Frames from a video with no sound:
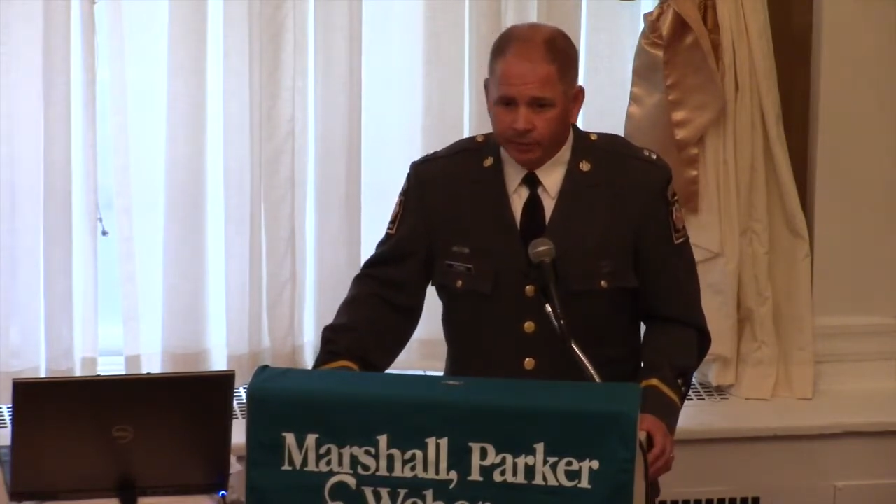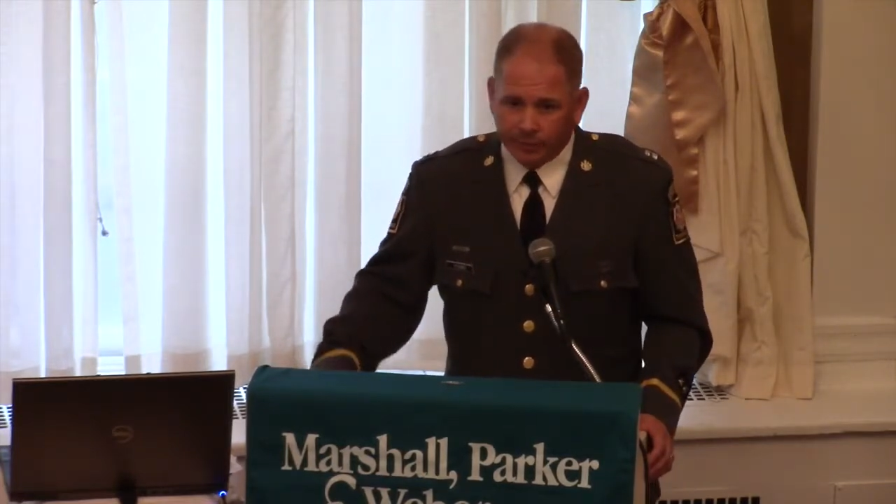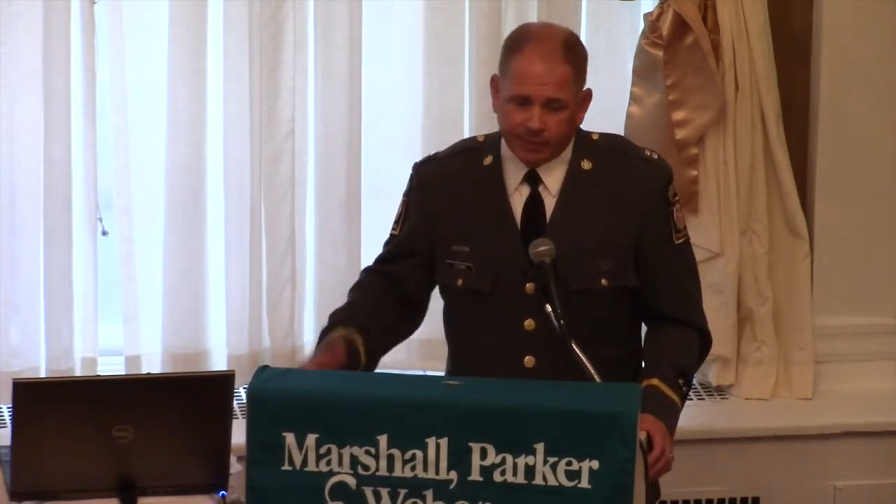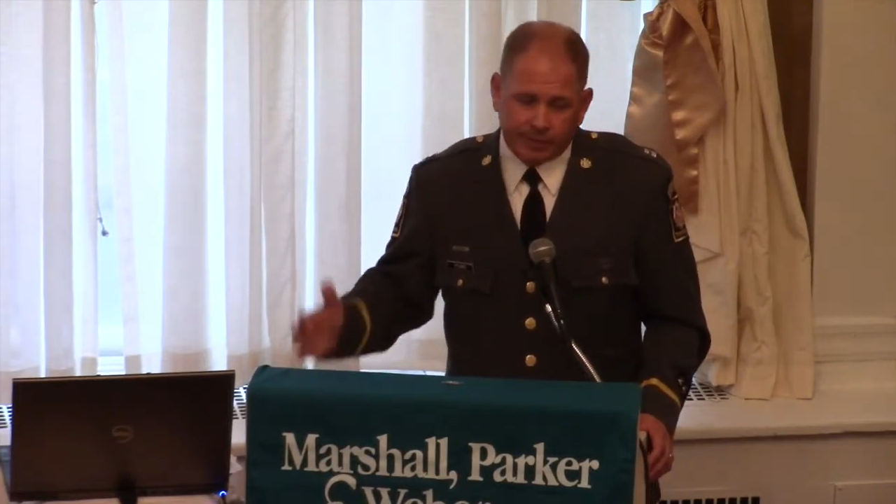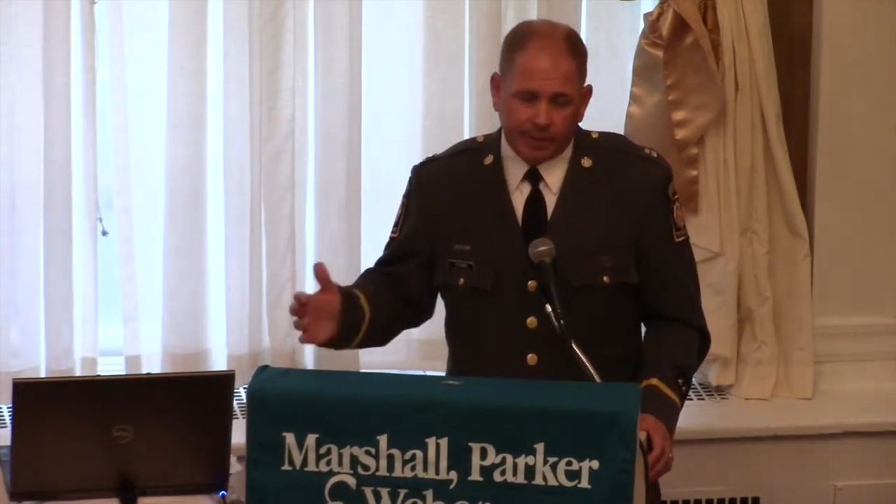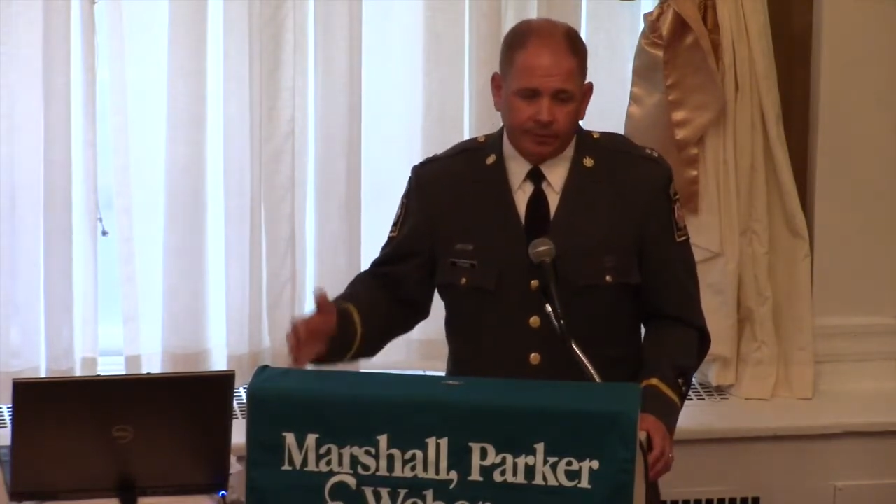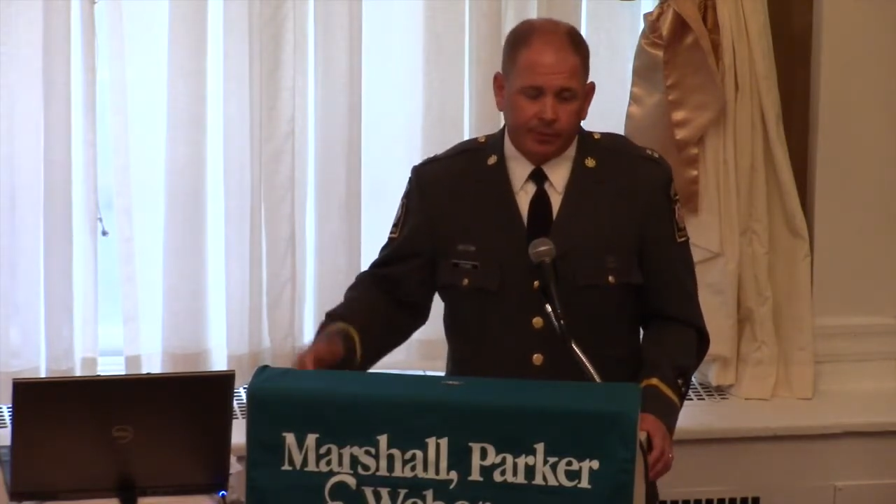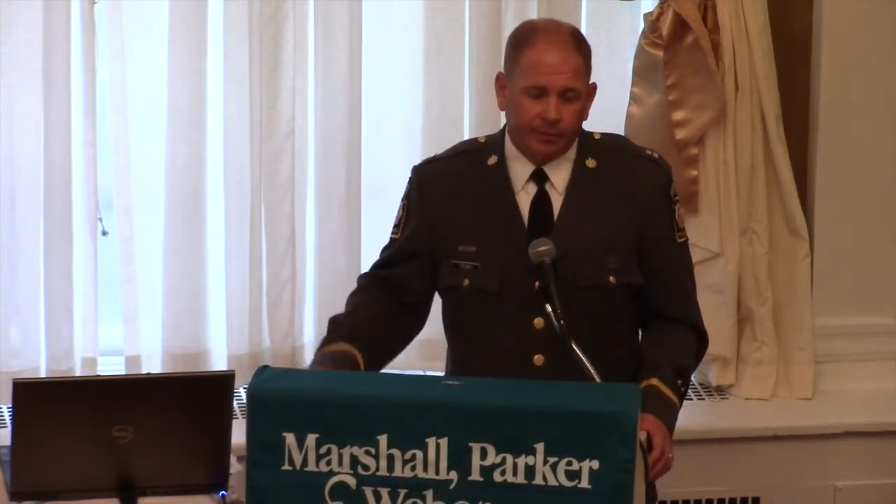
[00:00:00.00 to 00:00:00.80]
let's say for